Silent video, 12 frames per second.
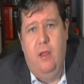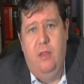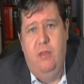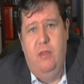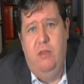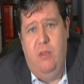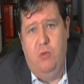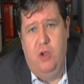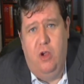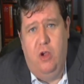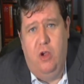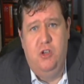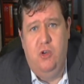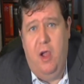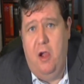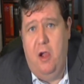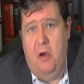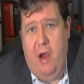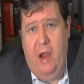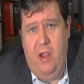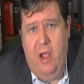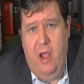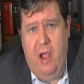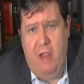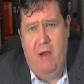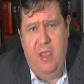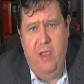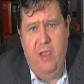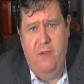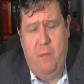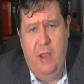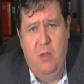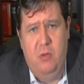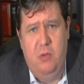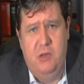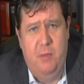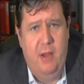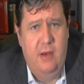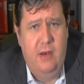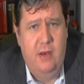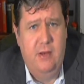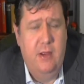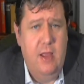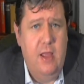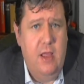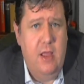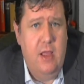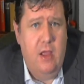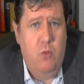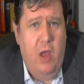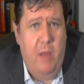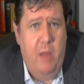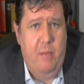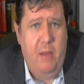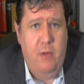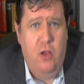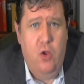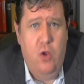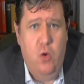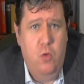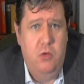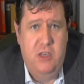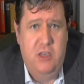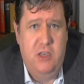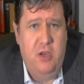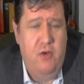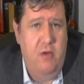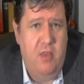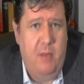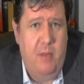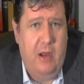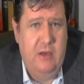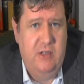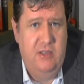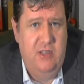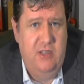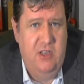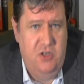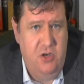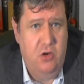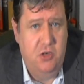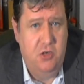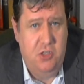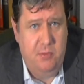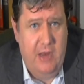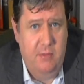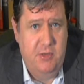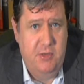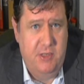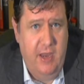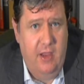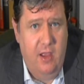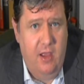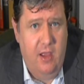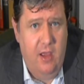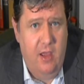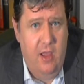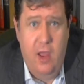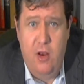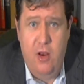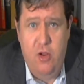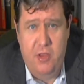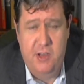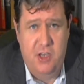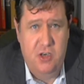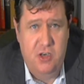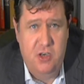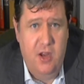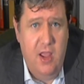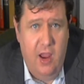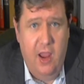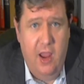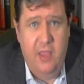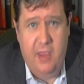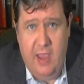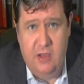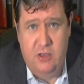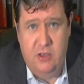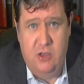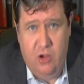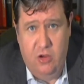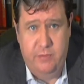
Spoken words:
There was also a hierarchy of appeal which appeared, where people who disagreed with the magistrate's decision could sometimes seek another decision in the King's Court.